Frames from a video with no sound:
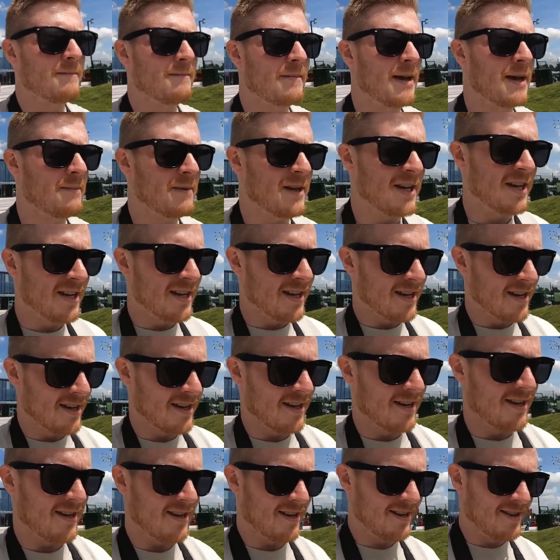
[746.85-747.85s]
maybe,
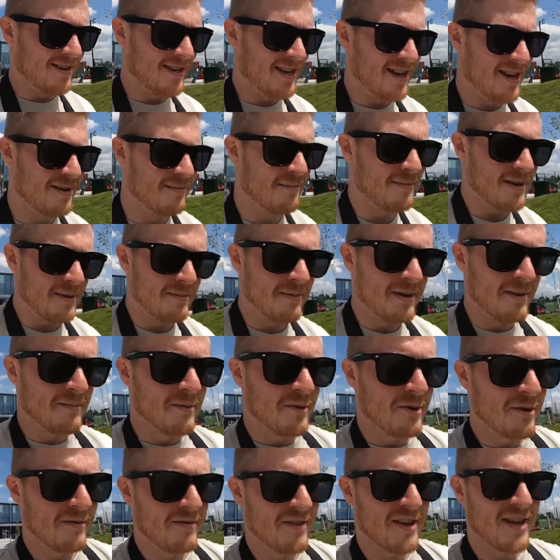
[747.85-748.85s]
uh, yeah, maybe
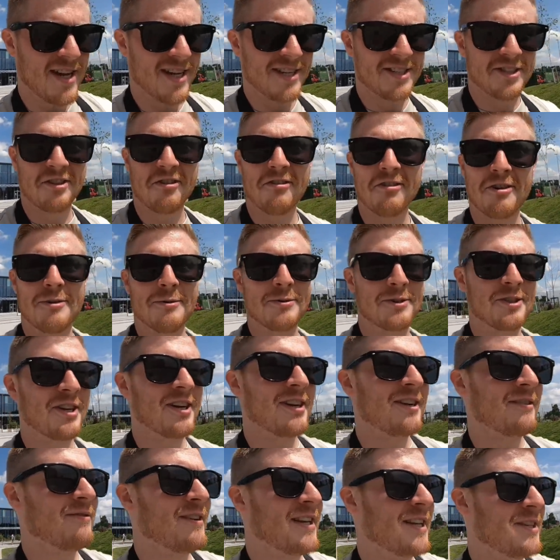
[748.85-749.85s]
more of the historical
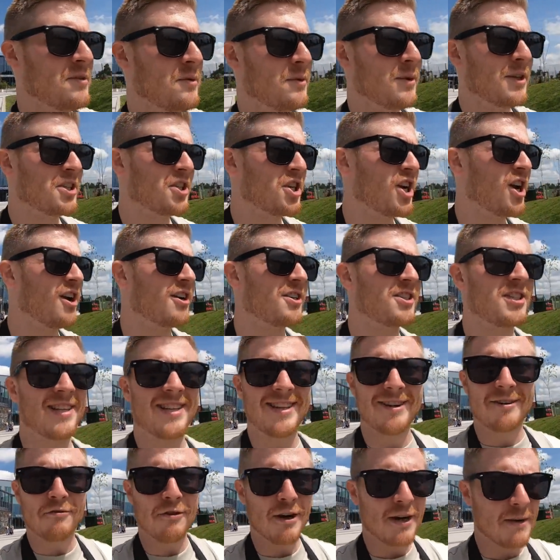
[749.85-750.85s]
side of things, all the churches
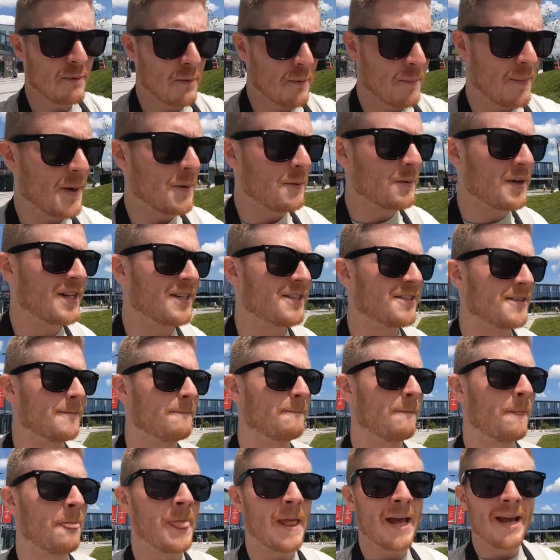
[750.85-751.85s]
and incredible buildings
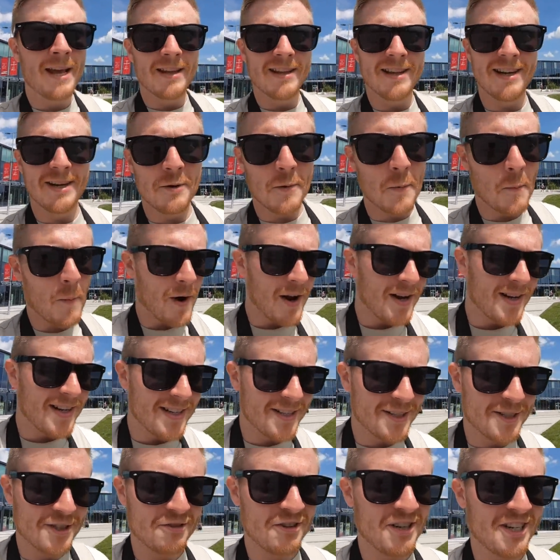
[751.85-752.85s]
and little
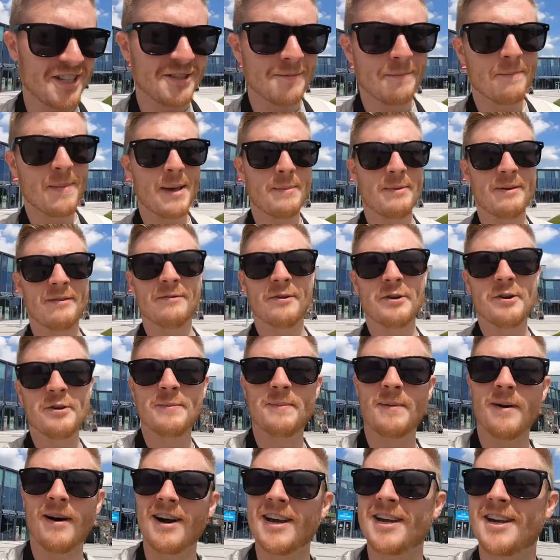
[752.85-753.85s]
winding streets and maybe
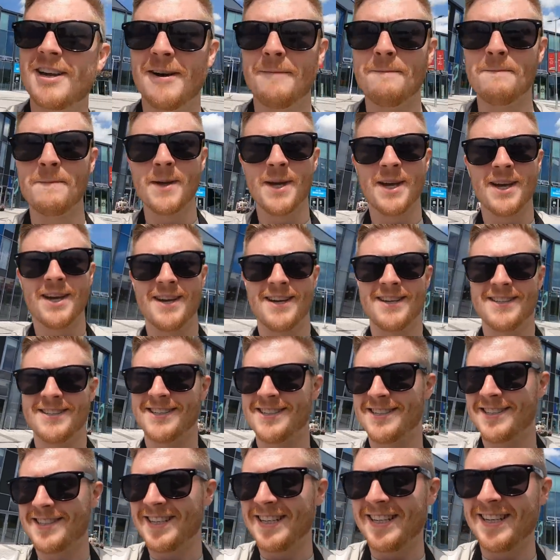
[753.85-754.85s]
food. But I come
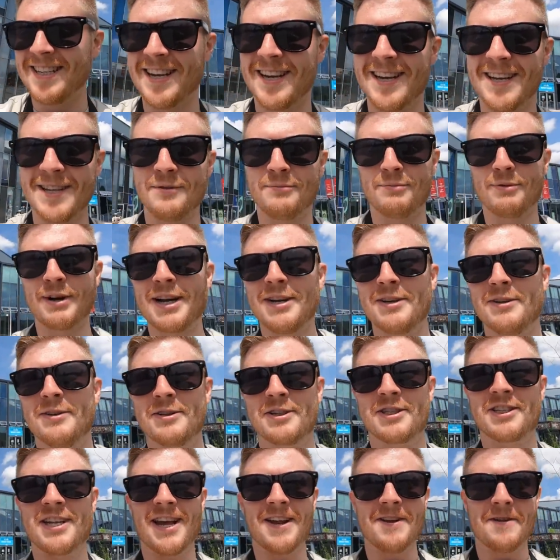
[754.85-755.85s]
to see uh, the brand new
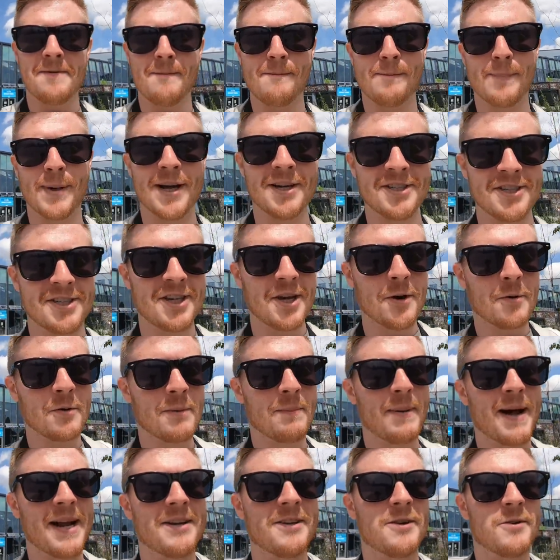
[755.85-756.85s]
stadium plus the old
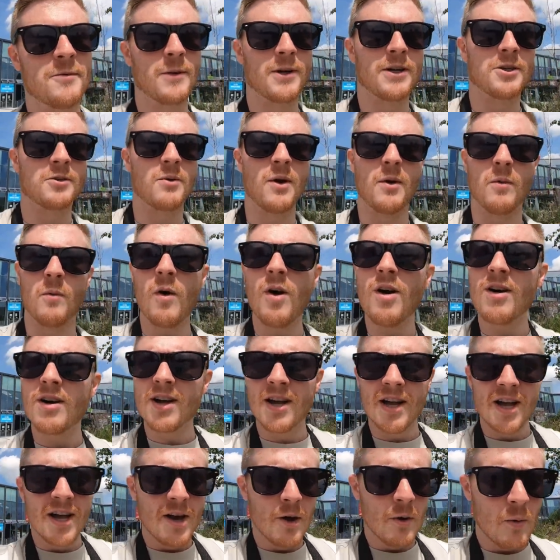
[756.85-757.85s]
abandoned one as well. What
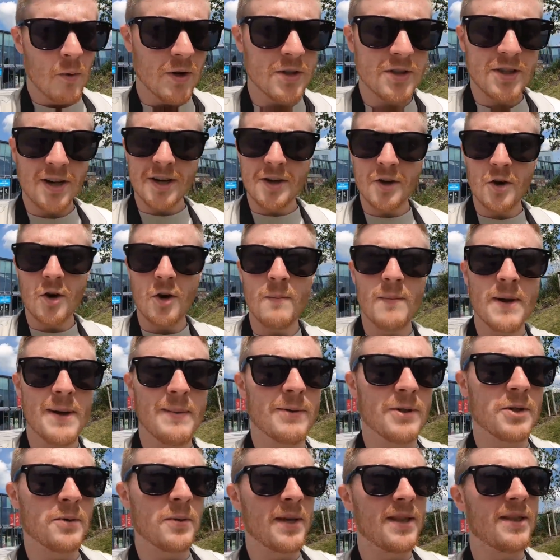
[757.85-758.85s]
a, what a dichotomy
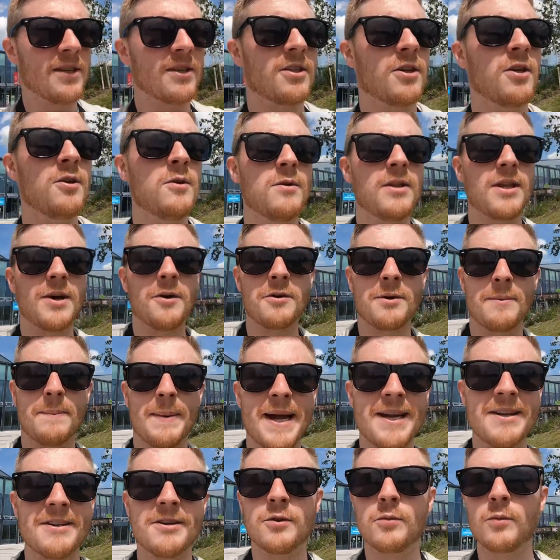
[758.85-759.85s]
between the two, the old
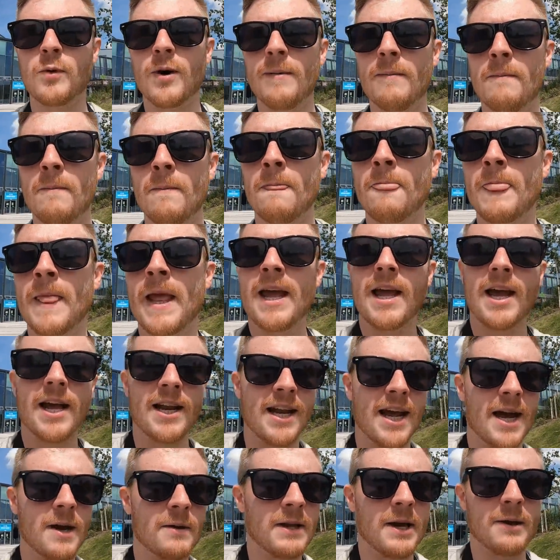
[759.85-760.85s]
abandoned one
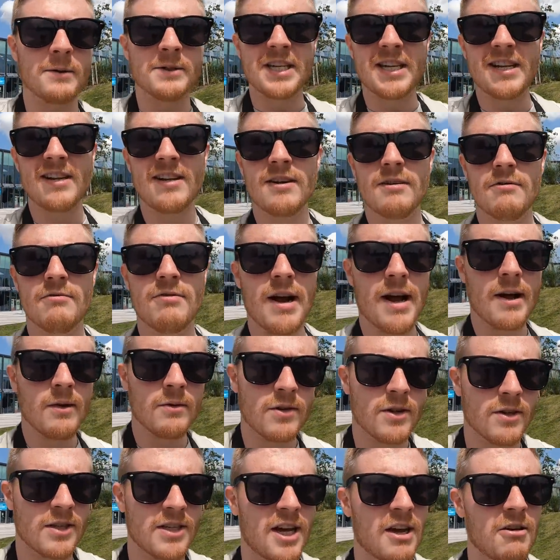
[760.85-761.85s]
and how that was in and
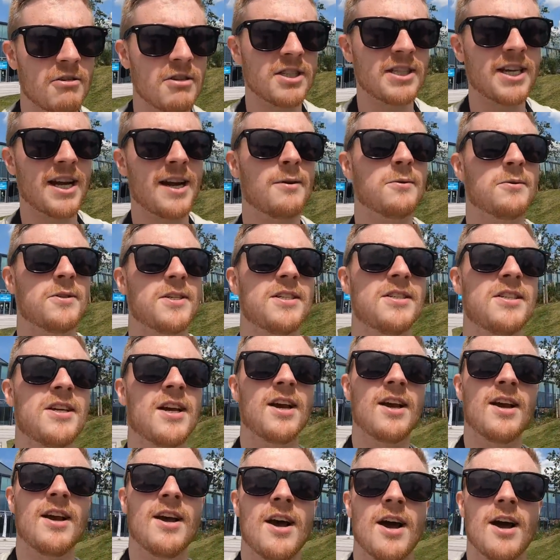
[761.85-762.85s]
around the terraced houses
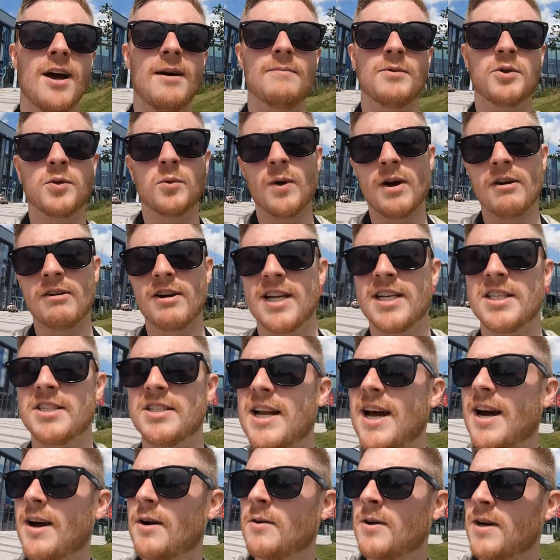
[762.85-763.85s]
um, to where it is
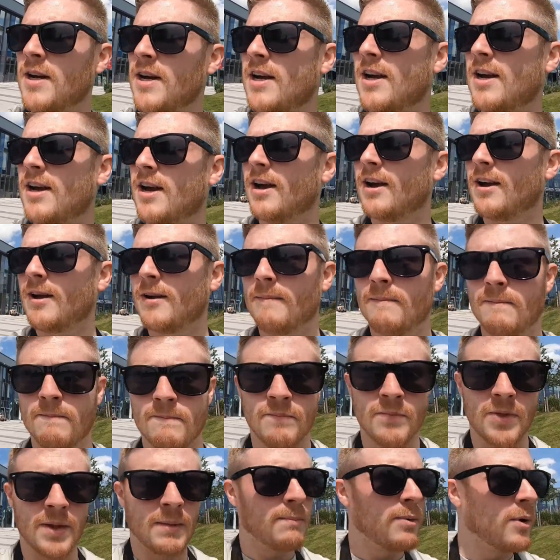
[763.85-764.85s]
now
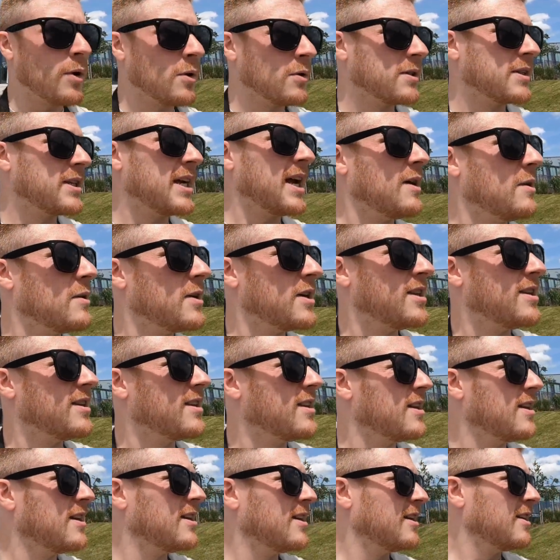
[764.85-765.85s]
um, plonked out
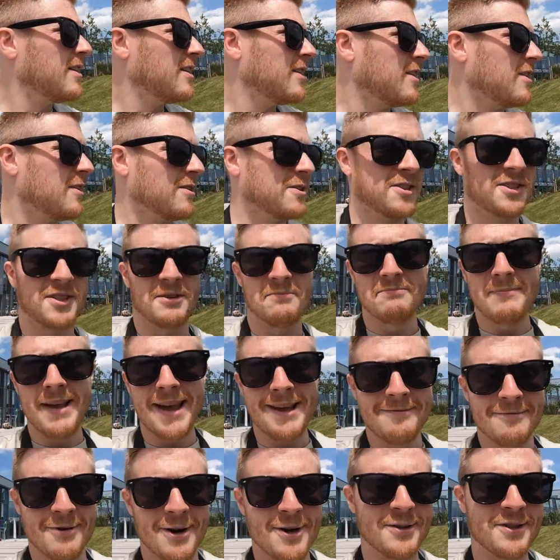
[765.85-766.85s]
in, on some
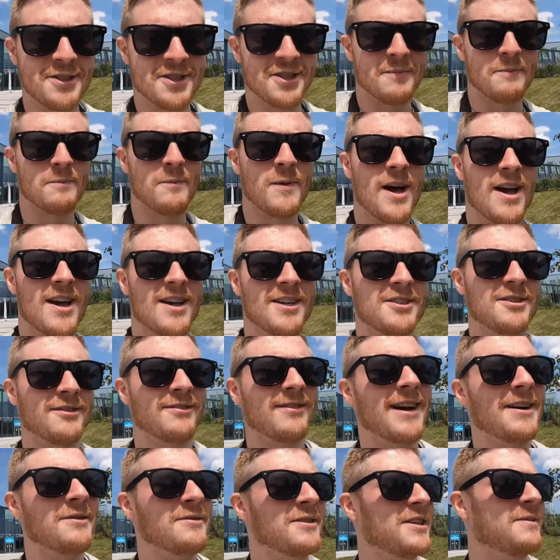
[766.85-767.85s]
main road somewhere,
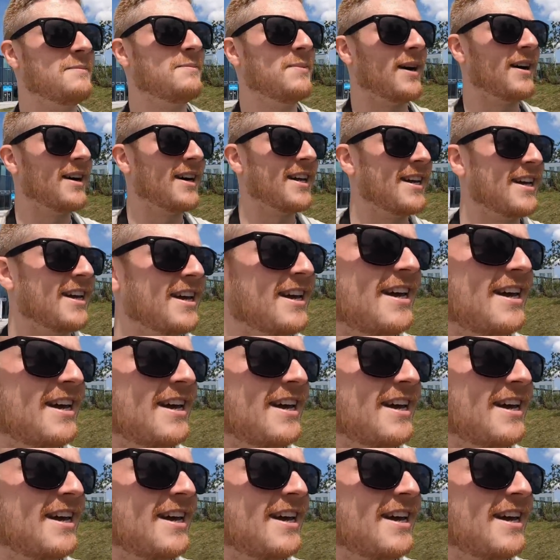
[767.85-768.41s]
surrounded by